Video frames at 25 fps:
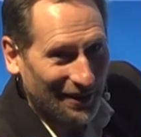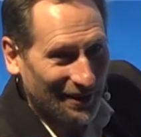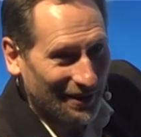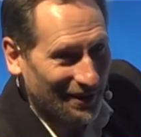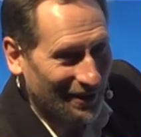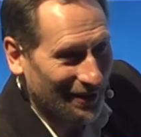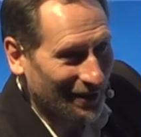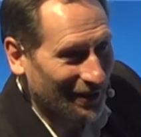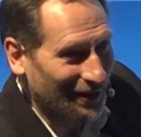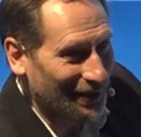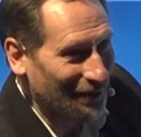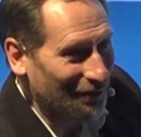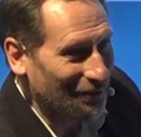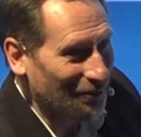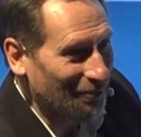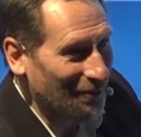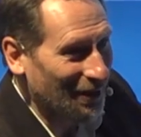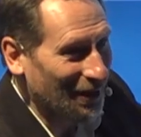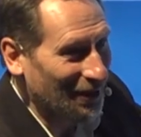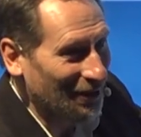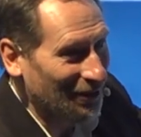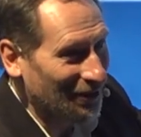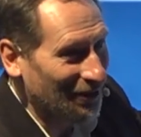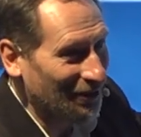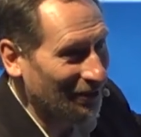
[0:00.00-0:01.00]
design
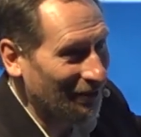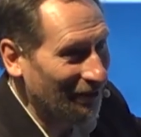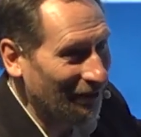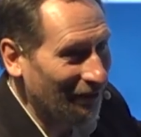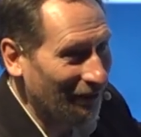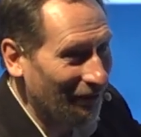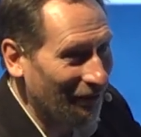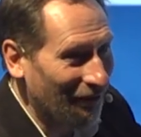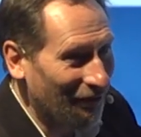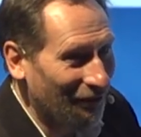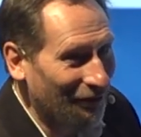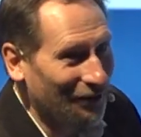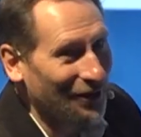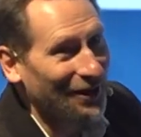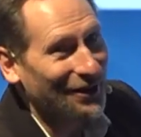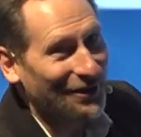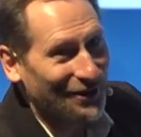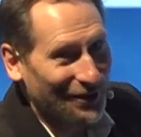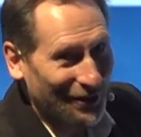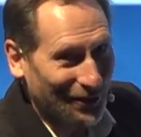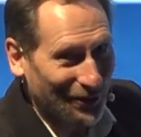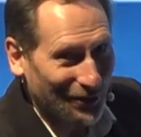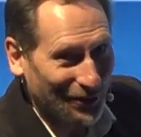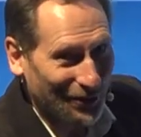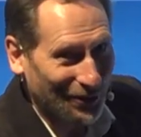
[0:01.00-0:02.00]
information. These are
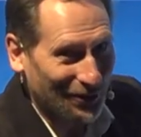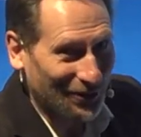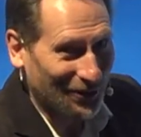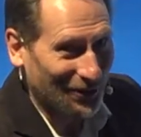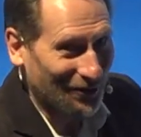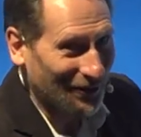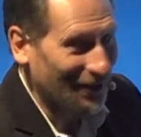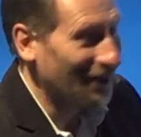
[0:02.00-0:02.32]
the causes of